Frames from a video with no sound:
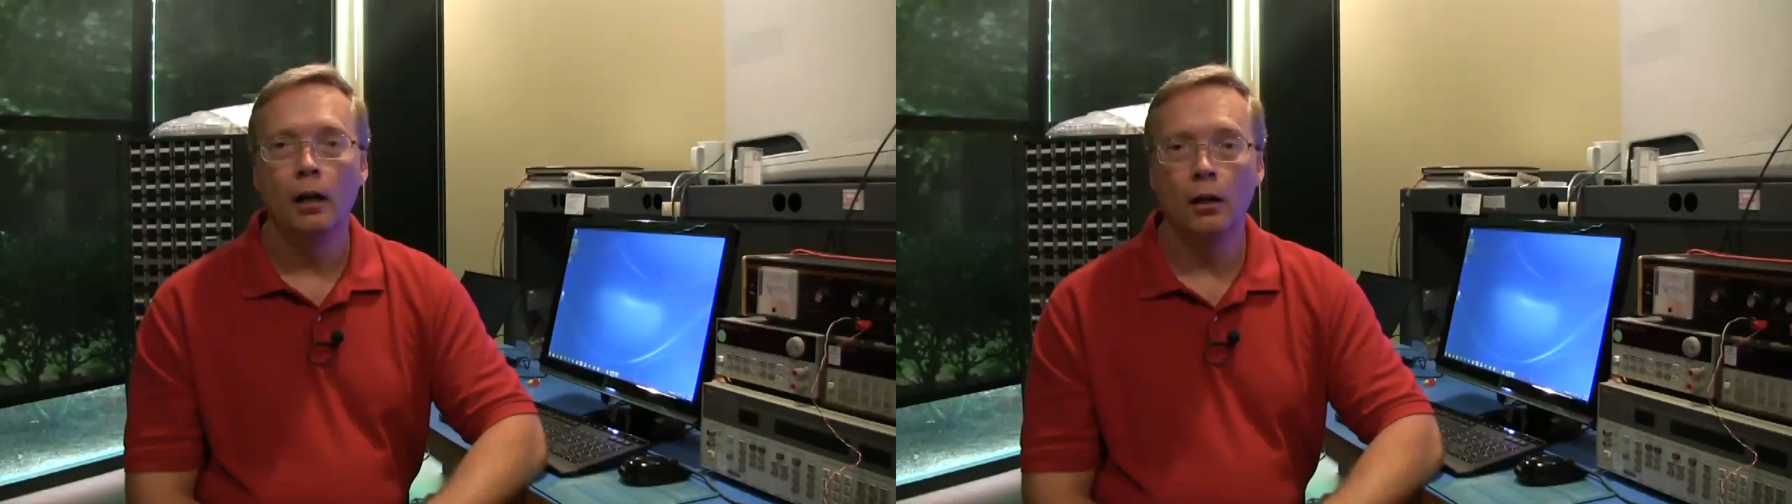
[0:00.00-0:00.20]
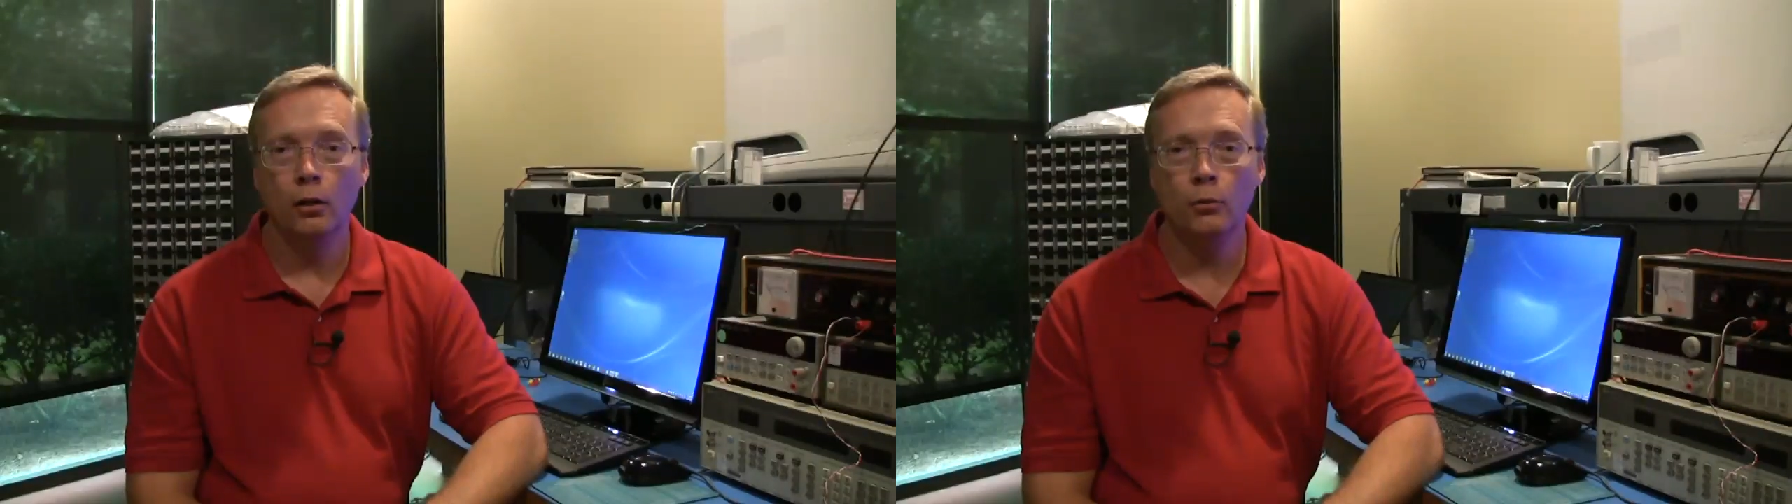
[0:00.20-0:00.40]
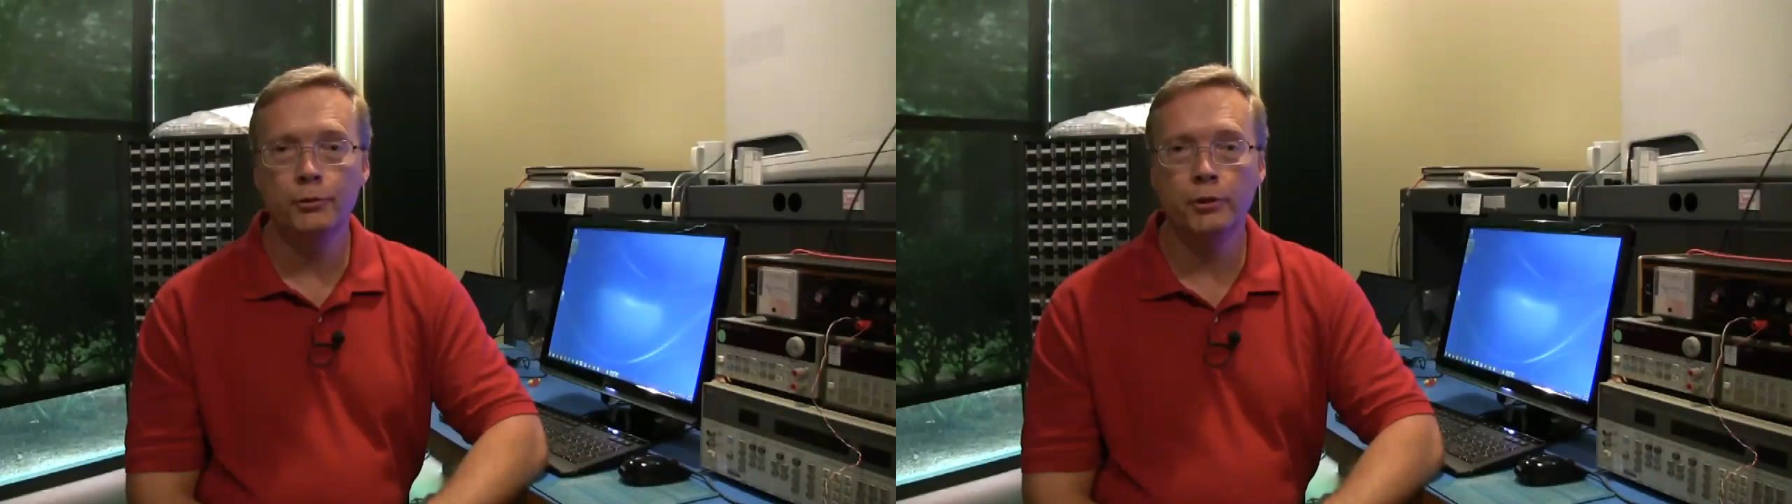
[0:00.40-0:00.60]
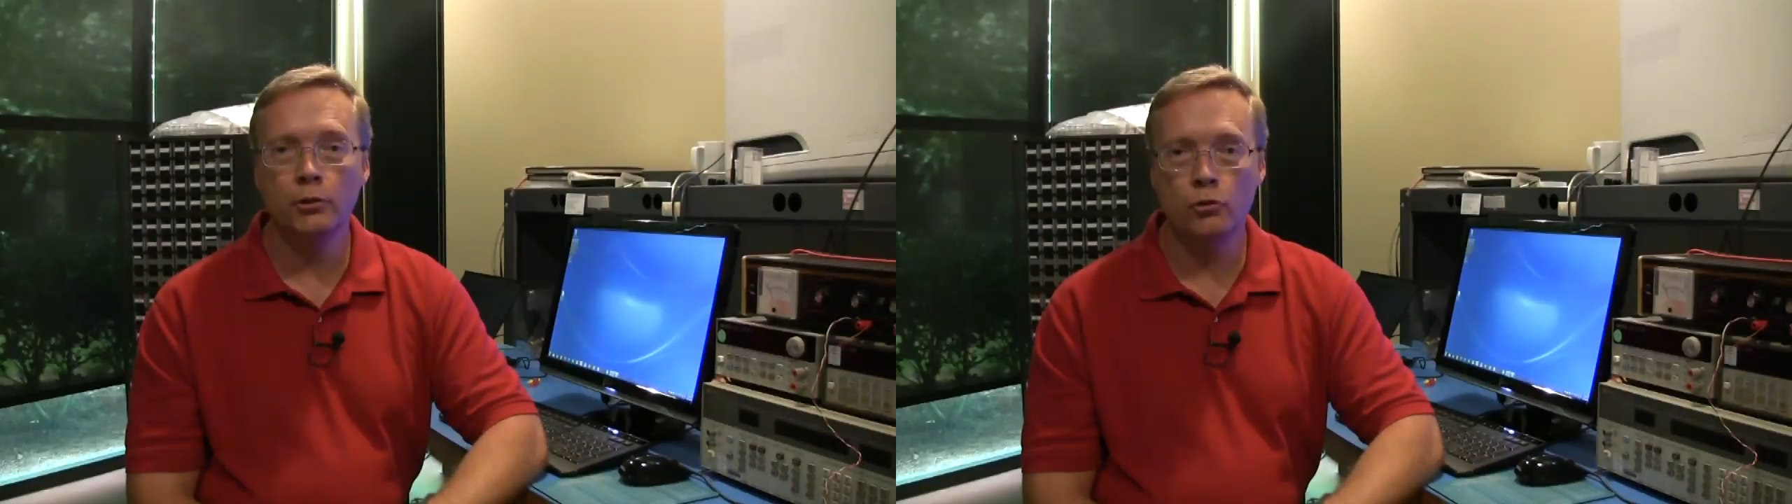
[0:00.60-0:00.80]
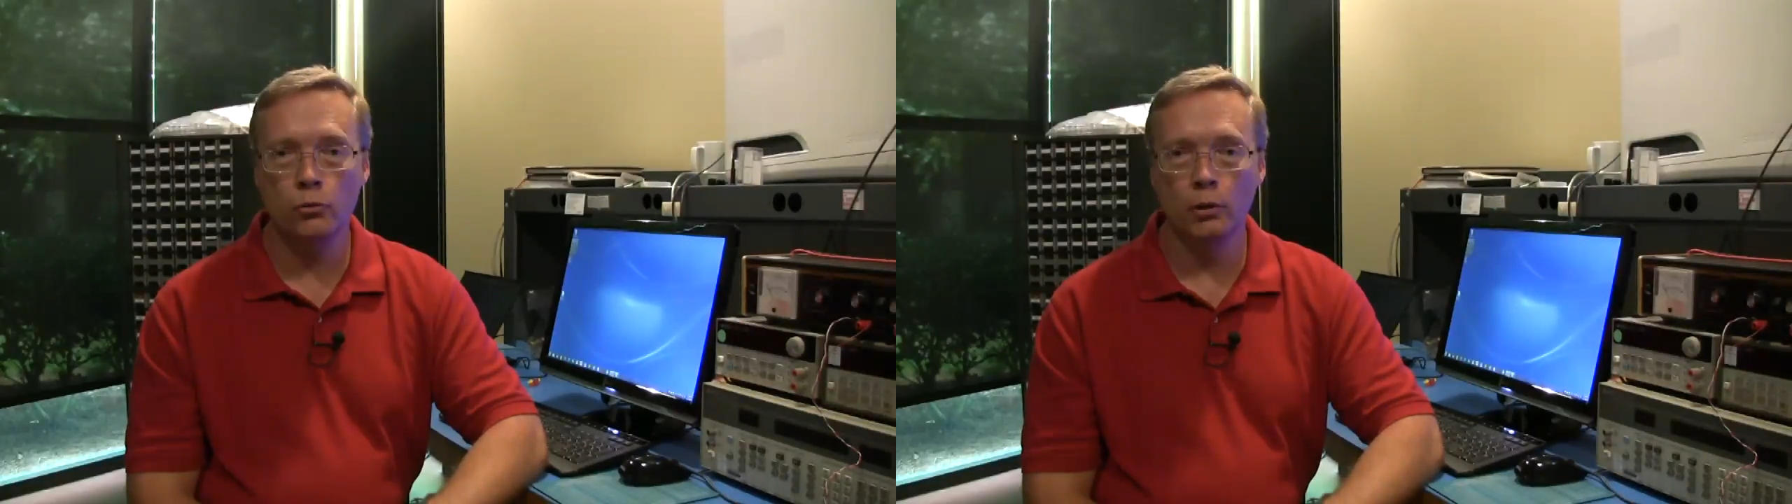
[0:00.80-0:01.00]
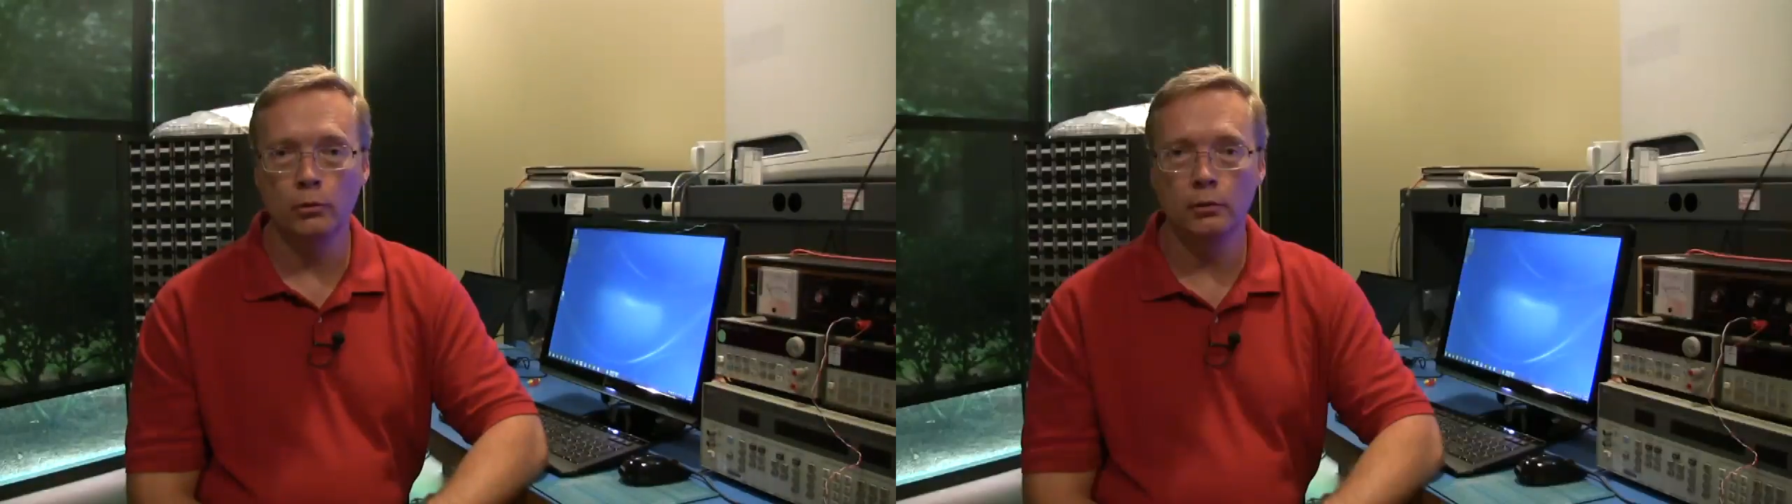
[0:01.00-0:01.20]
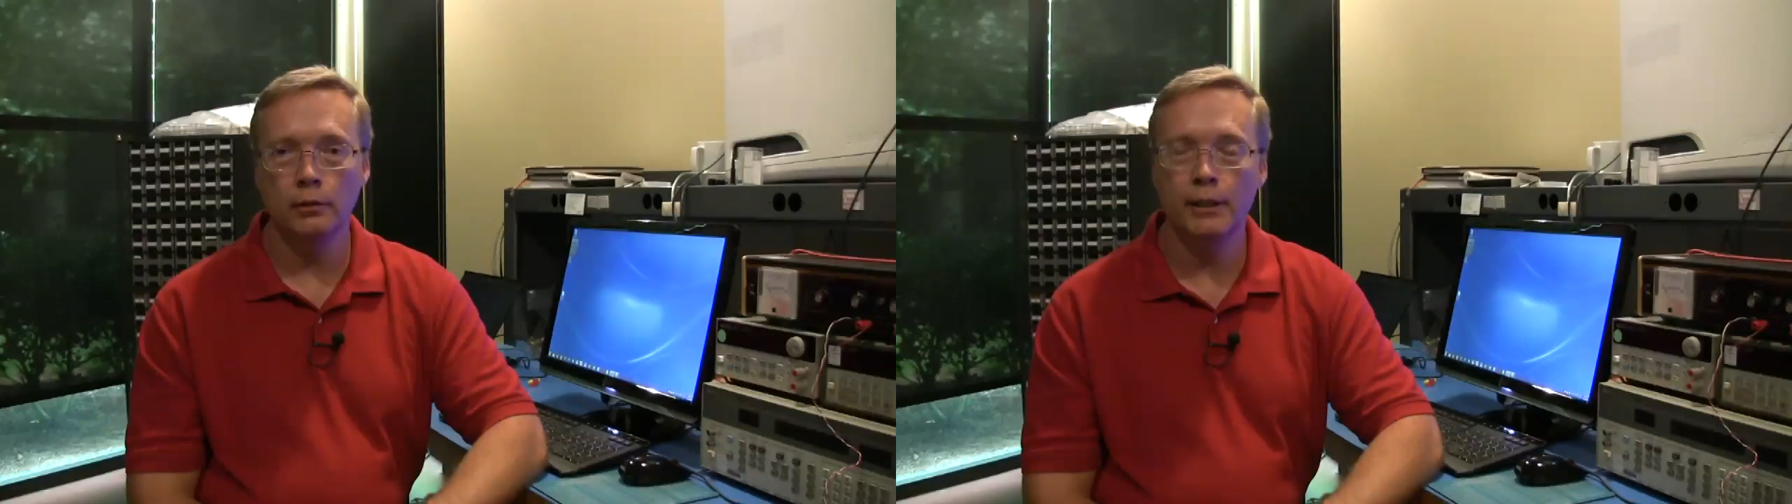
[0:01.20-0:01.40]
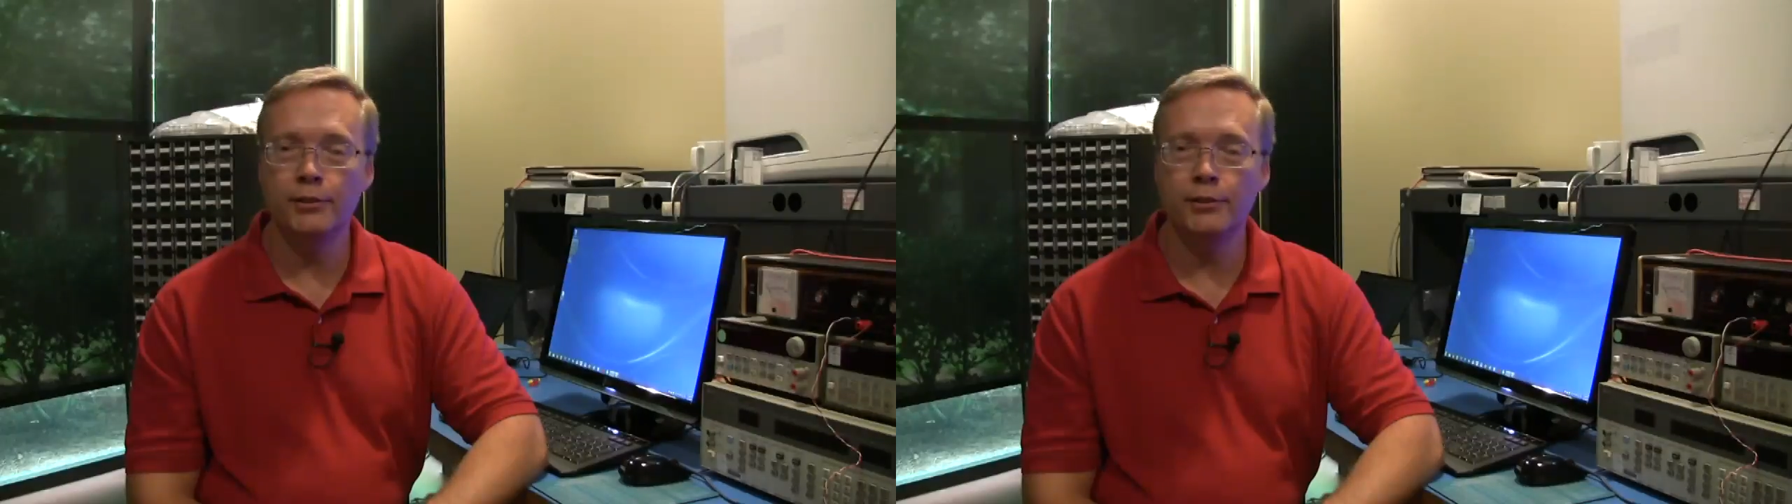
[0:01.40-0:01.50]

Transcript: A host controller